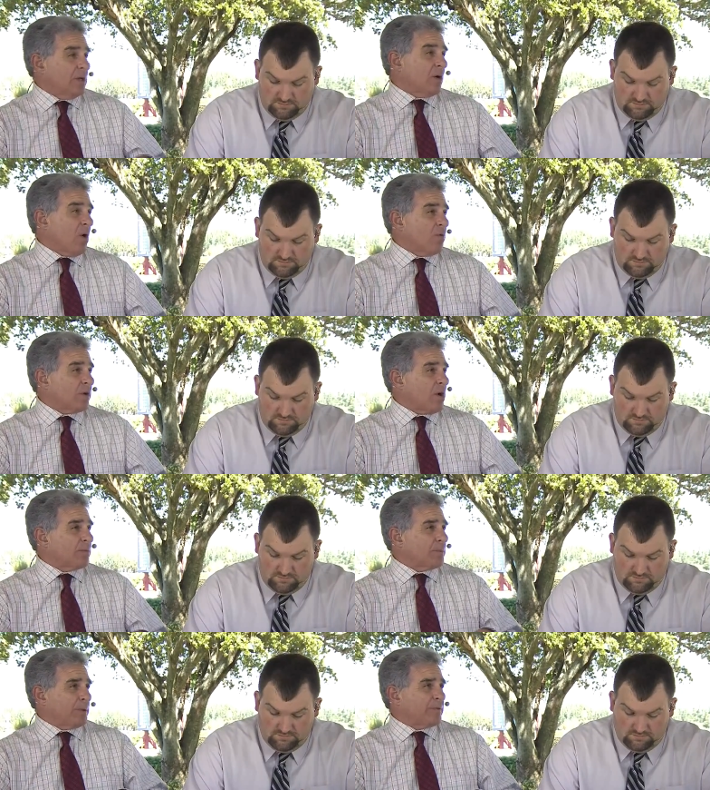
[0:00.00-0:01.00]
Speaker 1: know, overcome
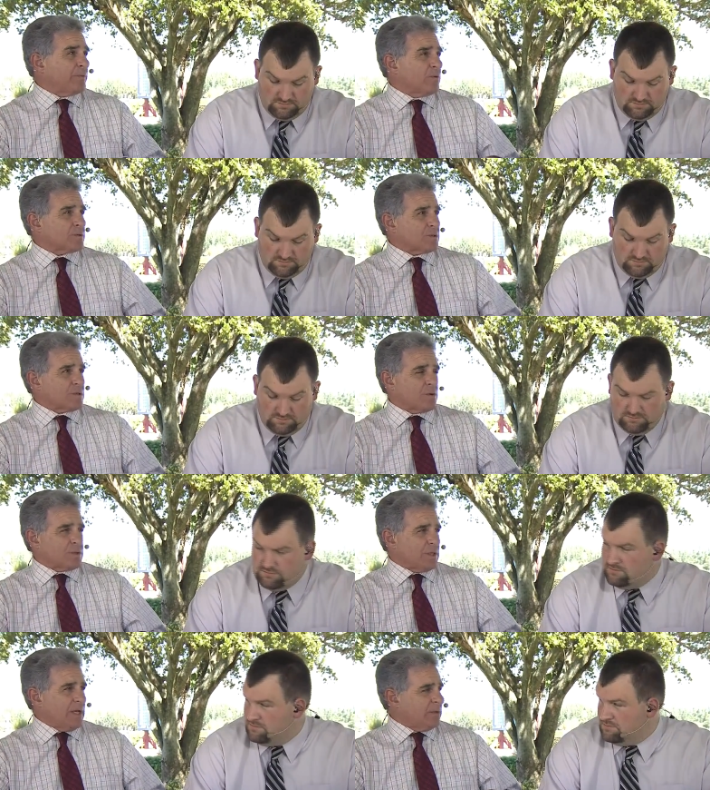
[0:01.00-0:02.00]
the pitfalls
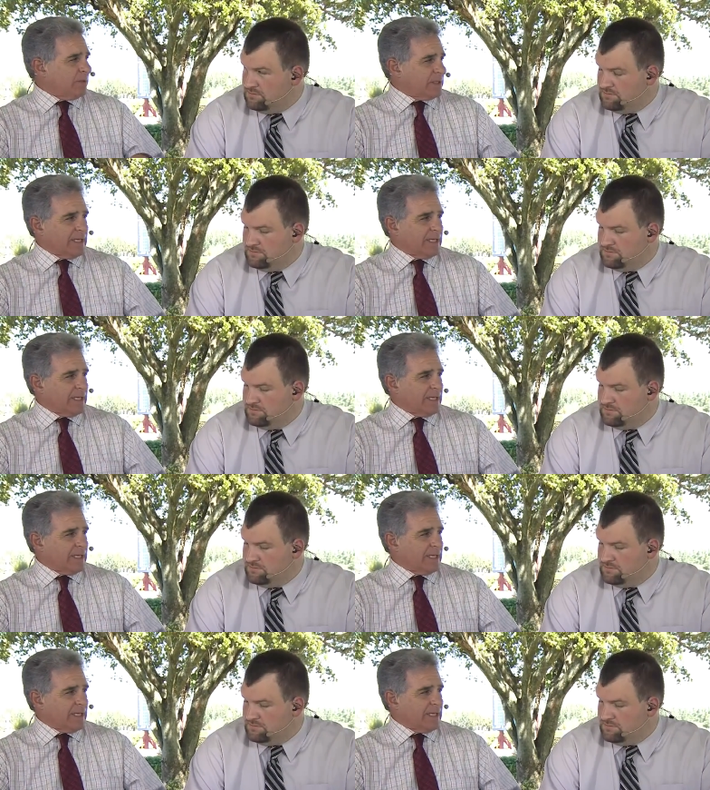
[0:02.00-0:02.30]
associated with that